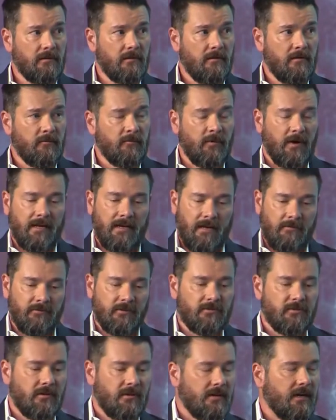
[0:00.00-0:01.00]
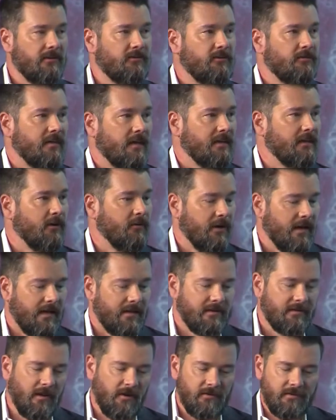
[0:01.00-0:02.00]
but I'm just going to let you then go
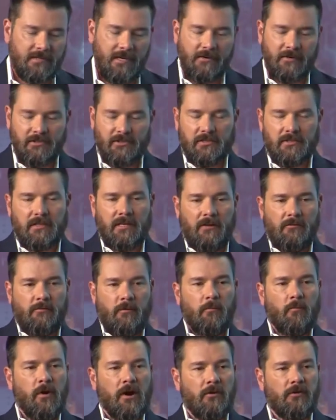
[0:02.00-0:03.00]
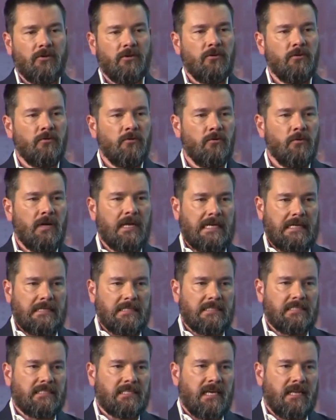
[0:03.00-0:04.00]
ahead. Tell us, from where you
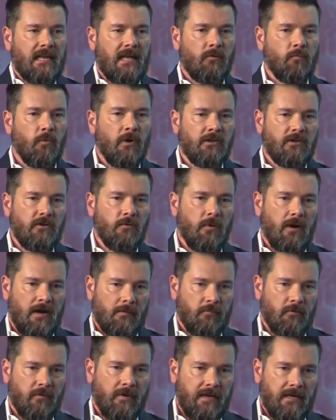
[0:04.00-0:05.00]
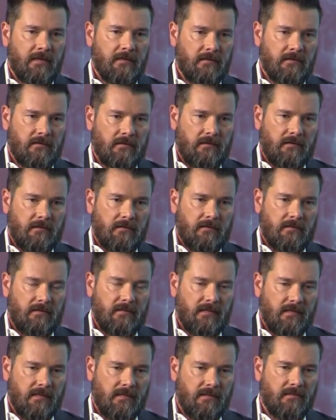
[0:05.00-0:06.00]
sit and what you operate,
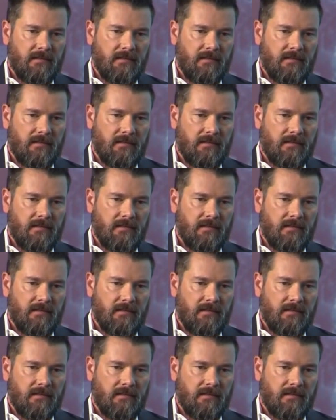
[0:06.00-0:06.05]
the